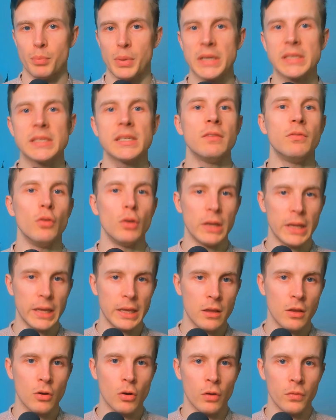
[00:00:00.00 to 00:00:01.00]
But if you
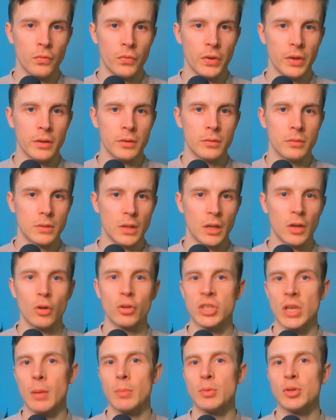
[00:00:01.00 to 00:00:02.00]
like coffee, then
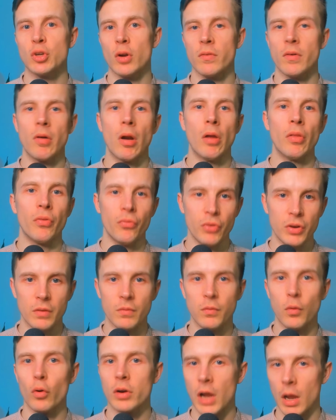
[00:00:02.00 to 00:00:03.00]
consumption of around 3
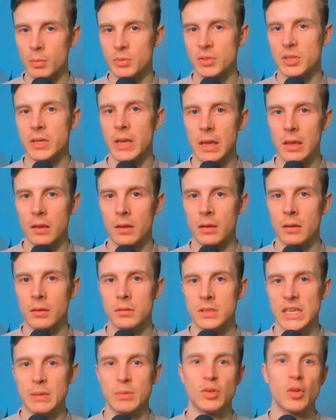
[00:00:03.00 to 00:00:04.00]
to 4 cups a day
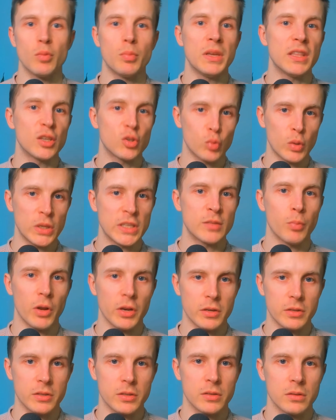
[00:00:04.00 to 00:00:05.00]
seems to be the sweet
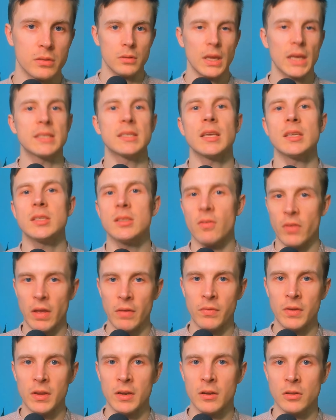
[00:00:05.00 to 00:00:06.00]
spot. Excessive
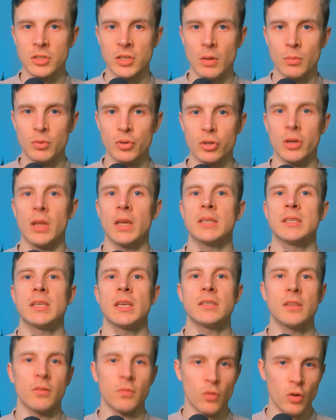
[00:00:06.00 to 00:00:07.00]
caffeine consumption,
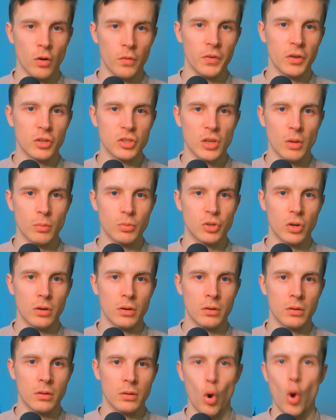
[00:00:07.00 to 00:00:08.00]
excessive coffee
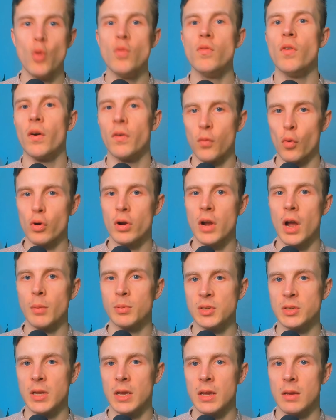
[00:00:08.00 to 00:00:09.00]
consumption, over 4
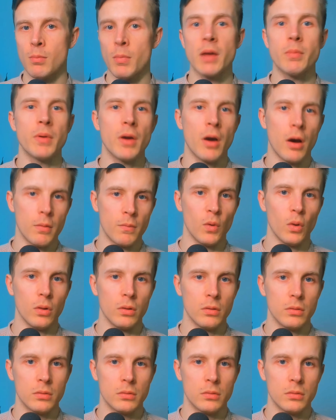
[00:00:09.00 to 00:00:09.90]
cups a day might be harmful.